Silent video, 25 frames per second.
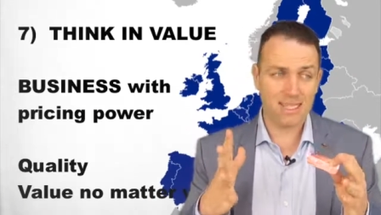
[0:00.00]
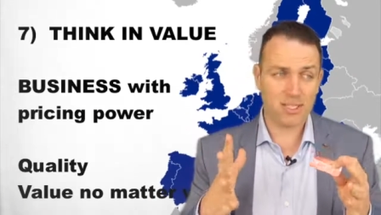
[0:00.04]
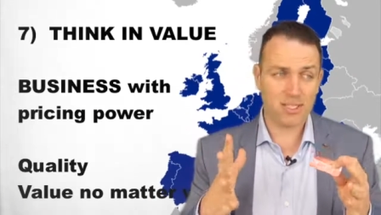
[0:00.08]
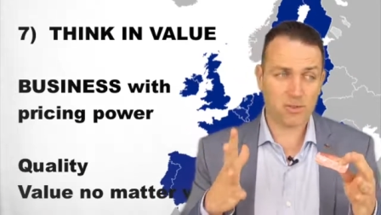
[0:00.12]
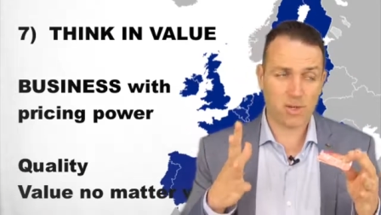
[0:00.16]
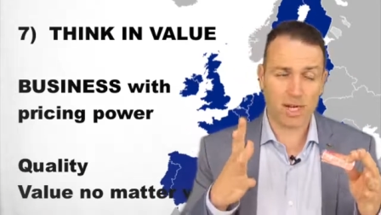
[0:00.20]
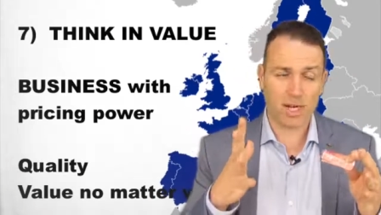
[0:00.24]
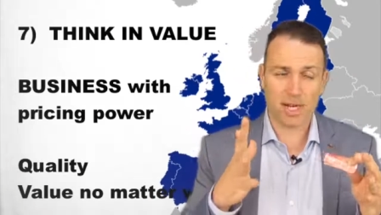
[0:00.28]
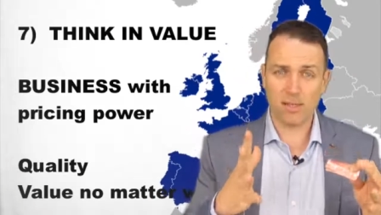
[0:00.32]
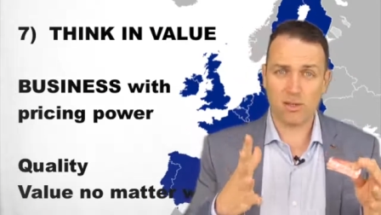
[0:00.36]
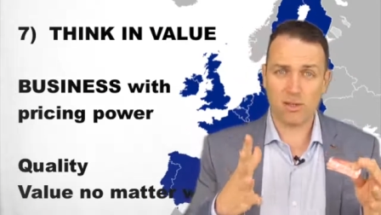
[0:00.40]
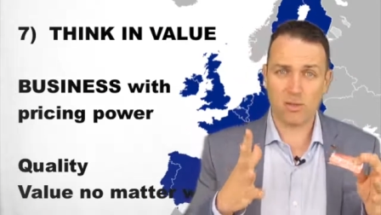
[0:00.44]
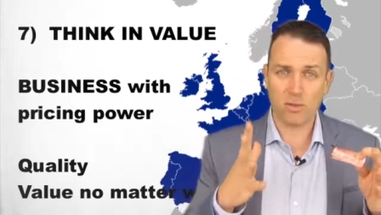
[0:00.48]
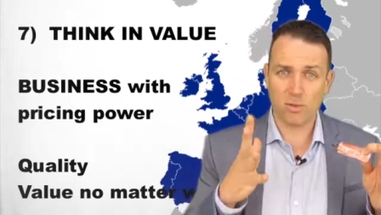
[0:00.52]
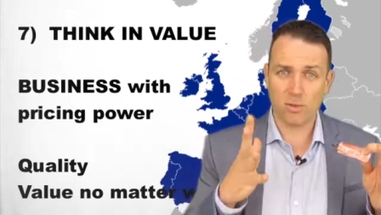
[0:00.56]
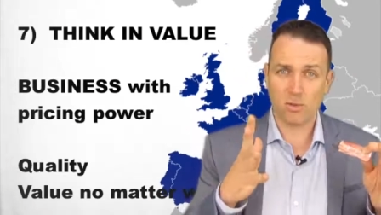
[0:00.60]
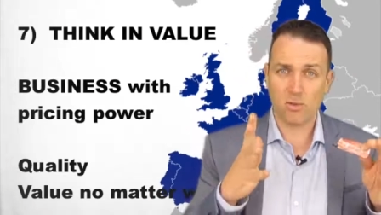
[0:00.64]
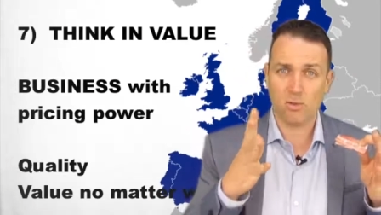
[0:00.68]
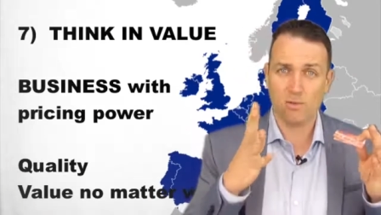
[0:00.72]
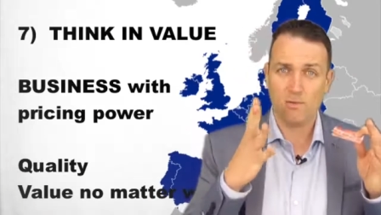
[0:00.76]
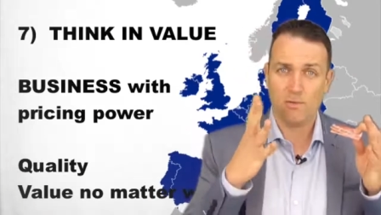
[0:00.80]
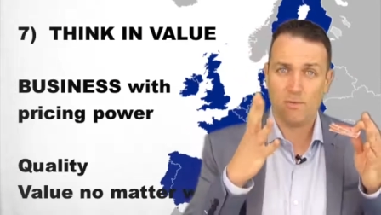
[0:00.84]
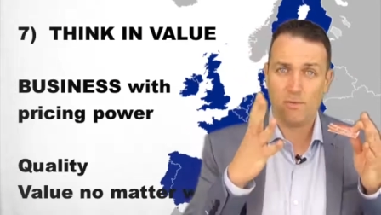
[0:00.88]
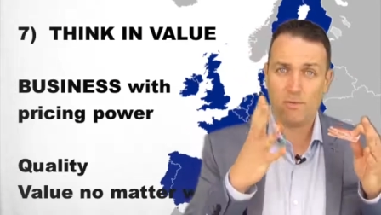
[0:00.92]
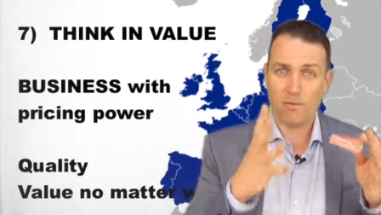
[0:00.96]
Try
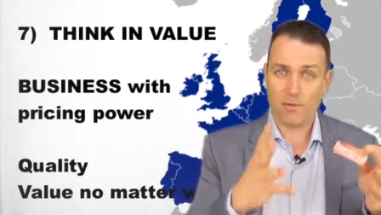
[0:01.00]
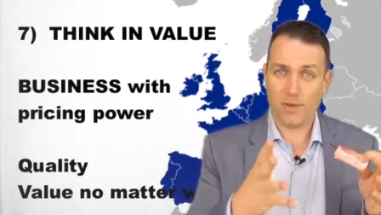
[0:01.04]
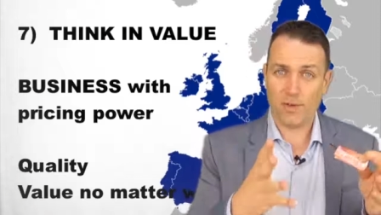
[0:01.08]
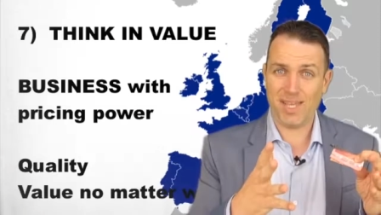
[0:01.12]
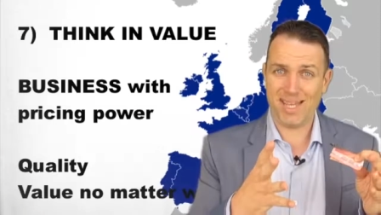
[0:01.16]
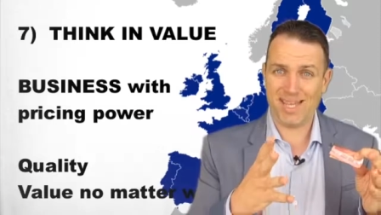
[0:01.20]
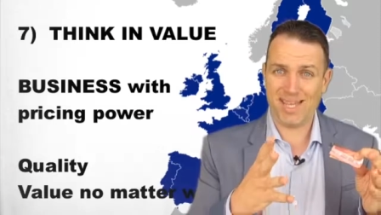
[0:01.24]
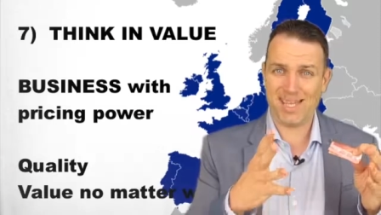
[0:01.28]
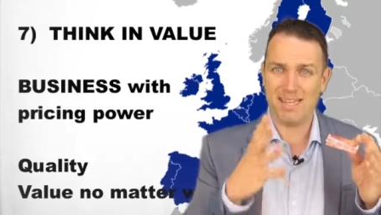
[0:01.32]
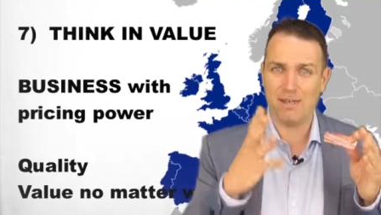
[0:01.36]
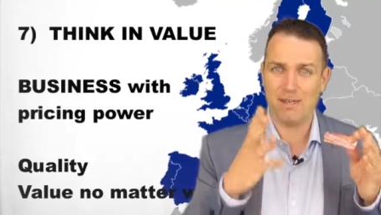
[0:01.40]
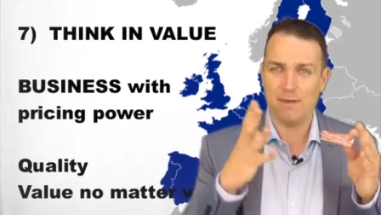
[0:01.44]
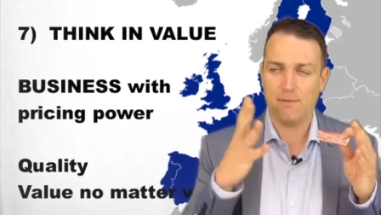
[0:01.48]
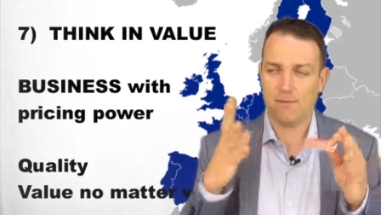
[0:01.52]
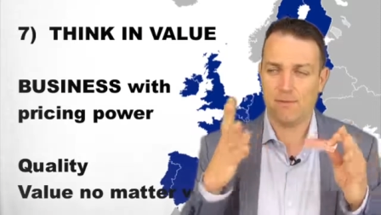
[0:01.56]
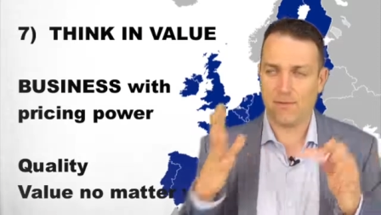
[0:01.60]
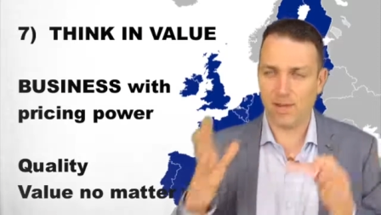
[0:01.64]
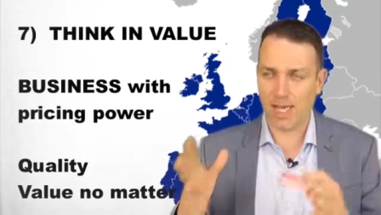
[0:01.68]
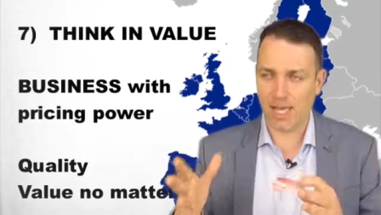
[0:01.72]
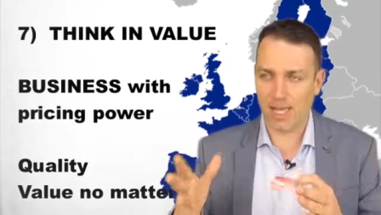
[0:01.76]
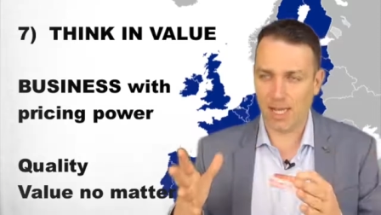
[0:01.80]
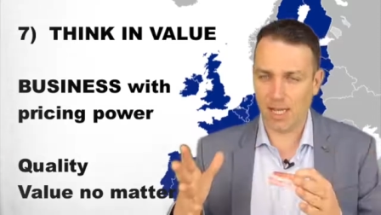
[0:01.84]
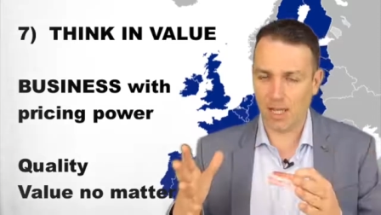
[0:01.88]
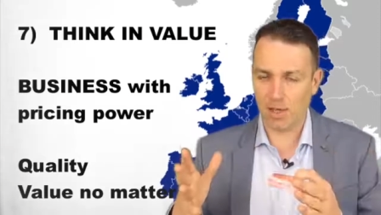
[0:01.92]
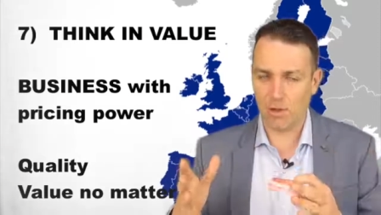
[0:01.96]
to think in
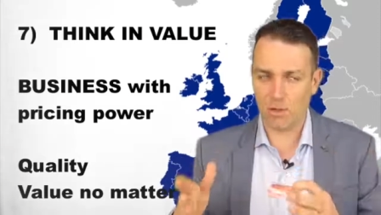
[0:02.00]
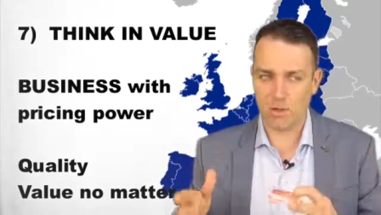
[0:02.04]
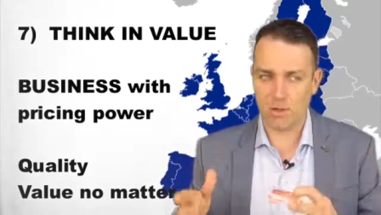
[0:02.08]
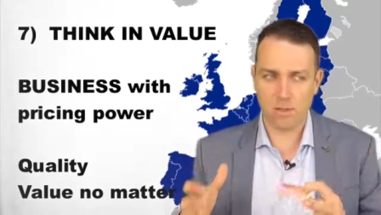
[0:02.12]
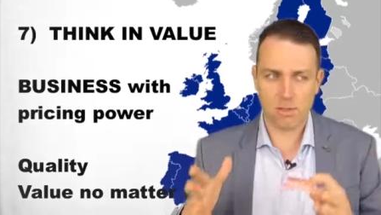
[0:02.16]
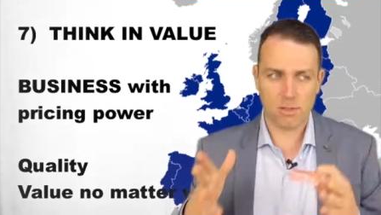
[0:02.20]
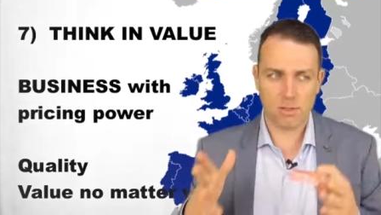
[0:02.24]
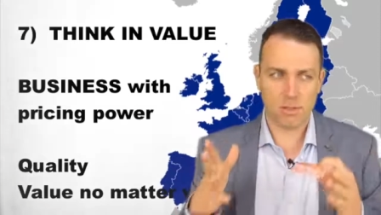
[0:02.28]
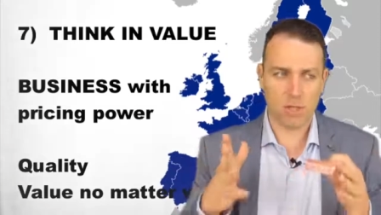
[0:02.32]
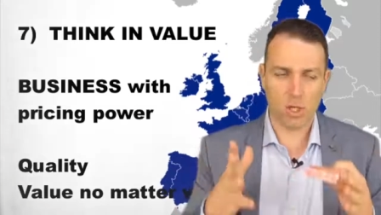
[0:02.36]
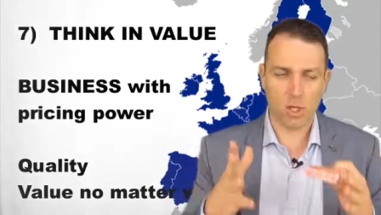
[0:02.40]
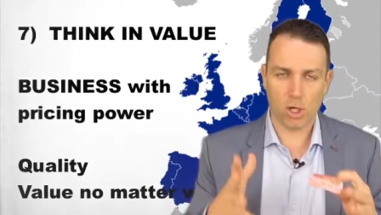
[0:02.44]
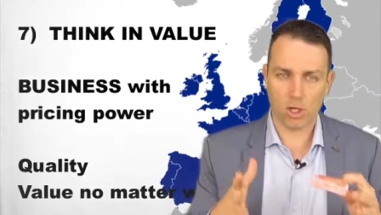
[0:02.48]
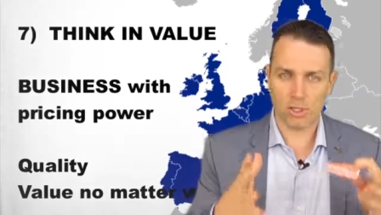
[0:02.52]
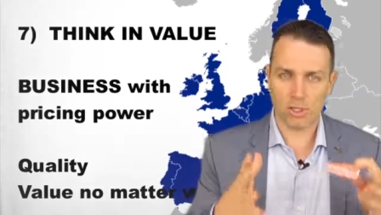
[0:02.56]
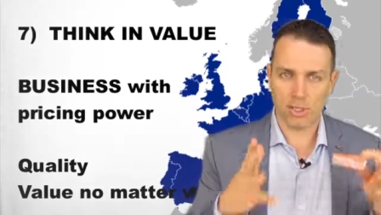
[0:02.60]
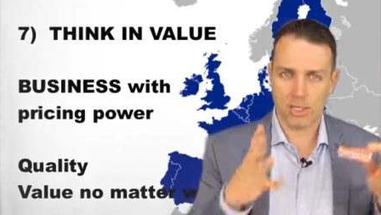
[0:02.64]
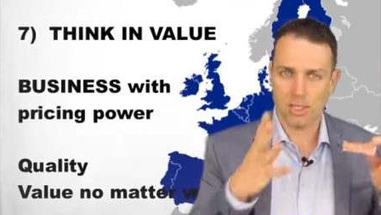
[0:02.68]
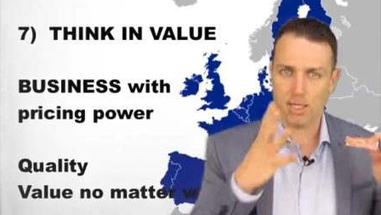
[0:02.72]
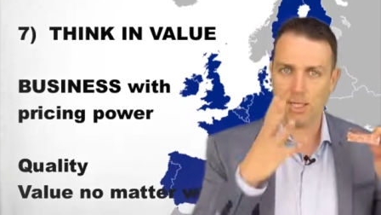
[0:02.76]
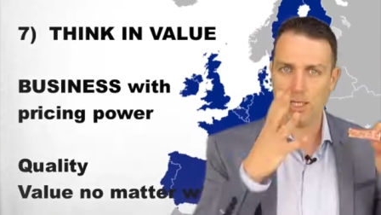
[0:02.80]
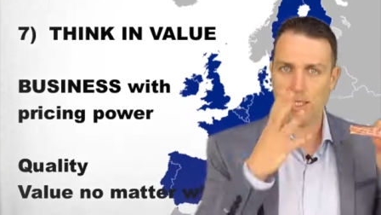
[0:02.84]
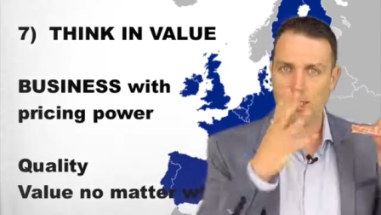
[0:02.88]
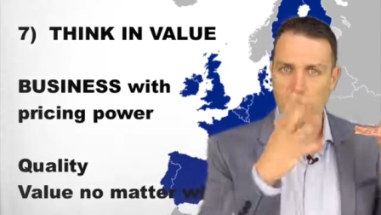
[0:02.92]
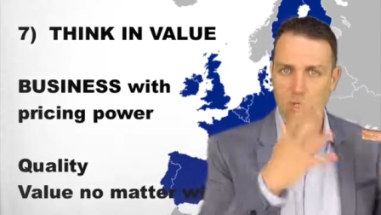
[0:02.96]
value, not
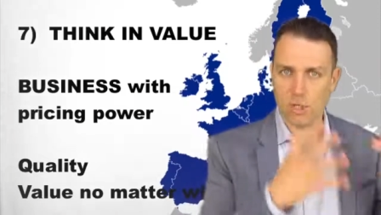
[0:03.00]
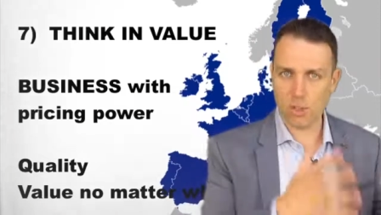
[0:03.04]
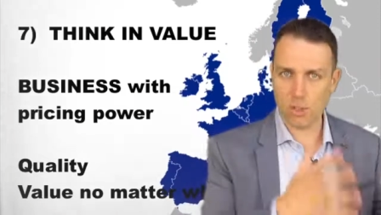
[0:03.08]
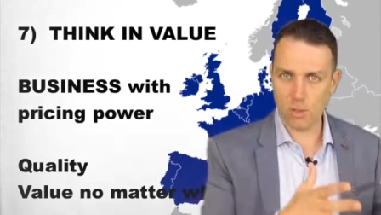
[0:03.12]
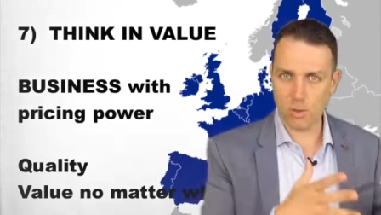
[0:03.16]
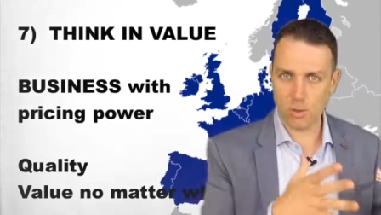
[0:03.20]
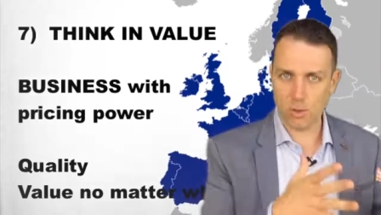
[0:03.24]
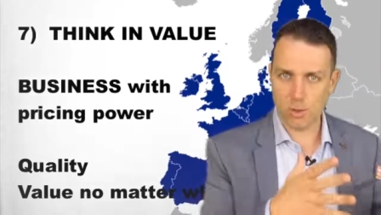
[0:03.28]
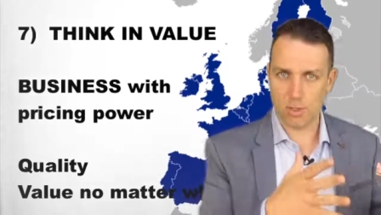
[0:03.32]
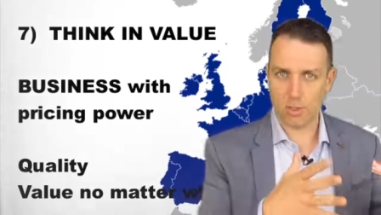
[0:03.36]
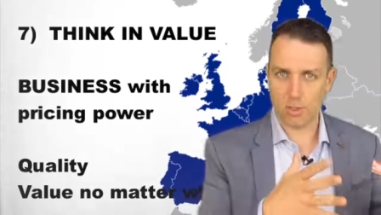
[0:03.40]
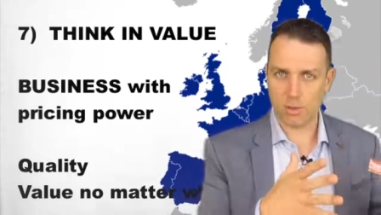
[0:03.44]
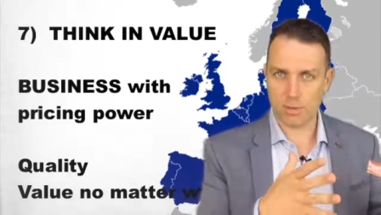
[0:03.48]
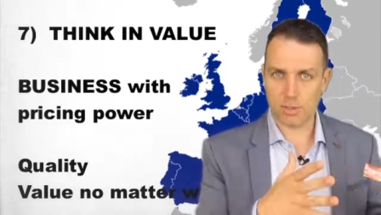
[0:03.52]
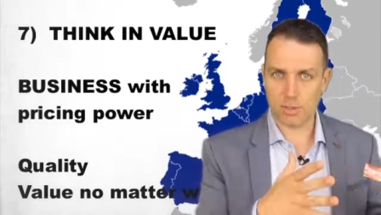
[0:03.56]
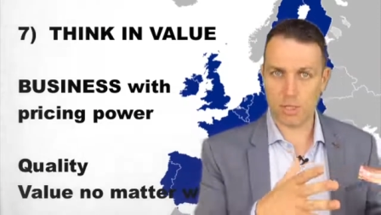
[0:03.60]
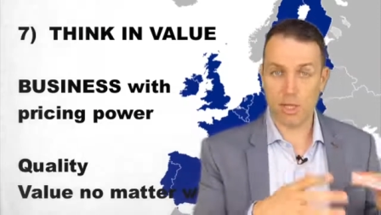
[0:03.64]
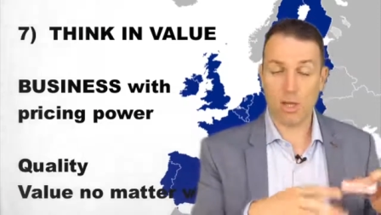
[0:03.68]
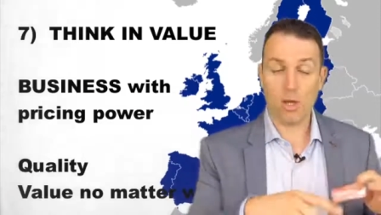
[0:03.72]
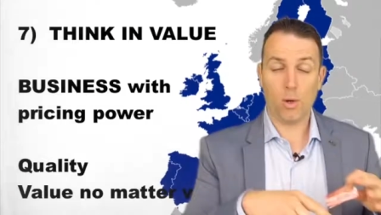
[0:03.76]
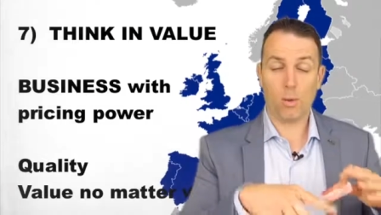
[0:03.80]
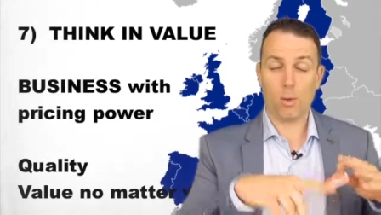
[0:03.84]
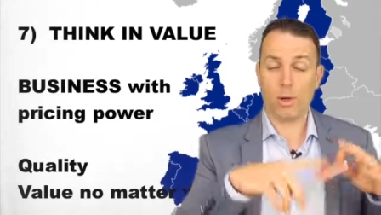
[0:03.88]
in euros,